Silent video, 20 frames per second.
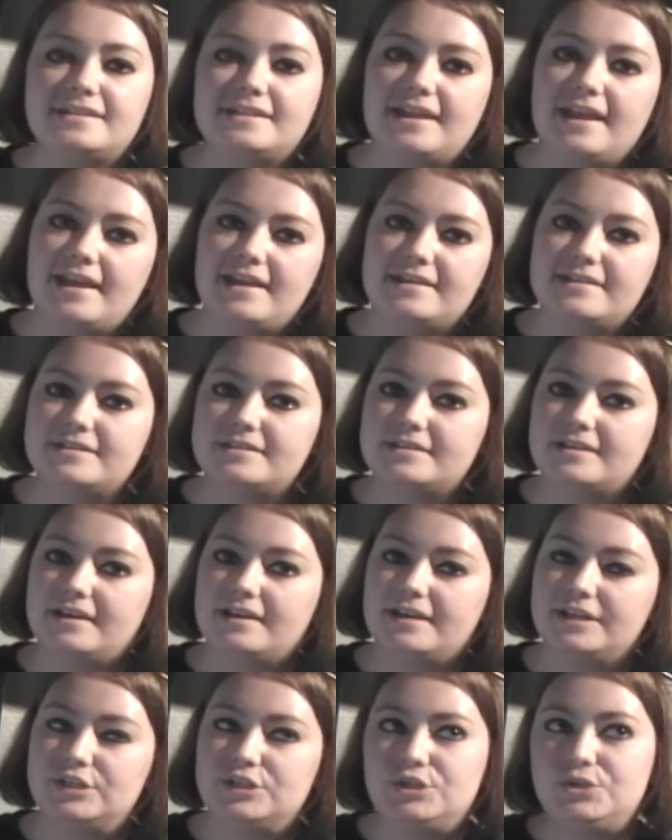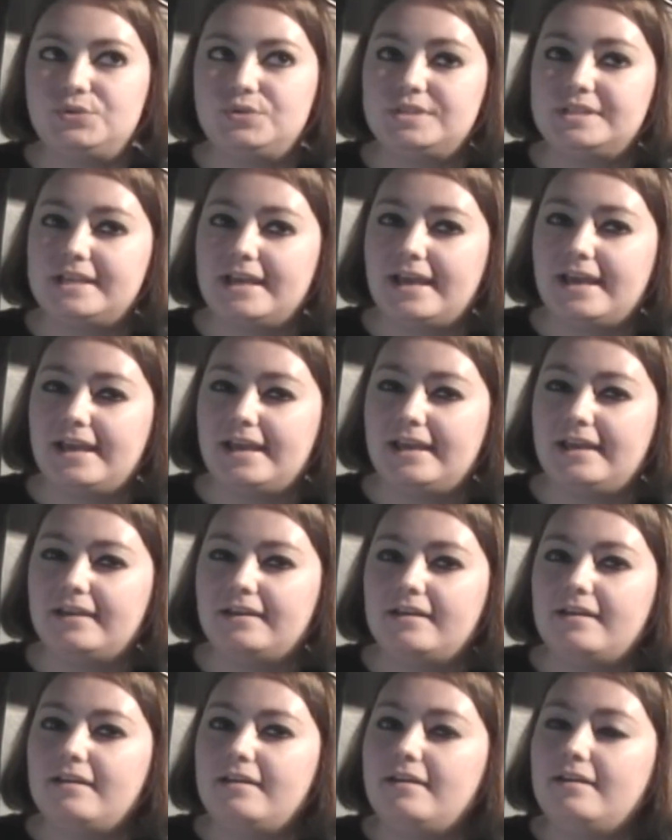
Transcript: Today is Tuesday,